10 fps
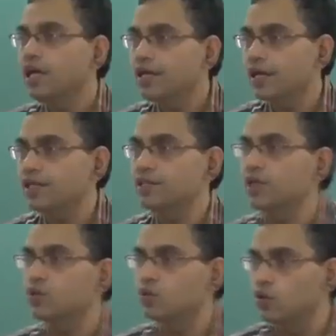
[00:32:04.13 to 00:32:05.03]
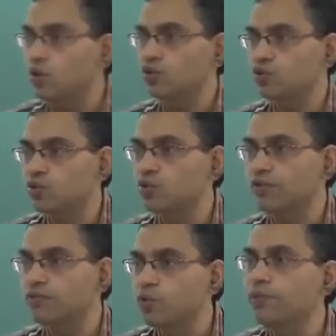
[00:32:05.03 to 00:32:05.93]
interested to go through
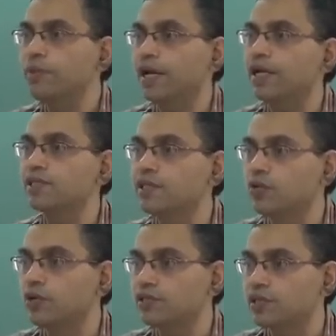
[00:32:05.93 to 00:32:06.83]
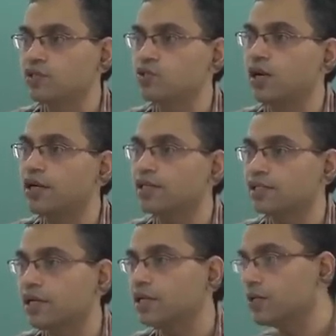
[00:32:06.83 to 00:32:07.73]
the fluid mechanics equations to understand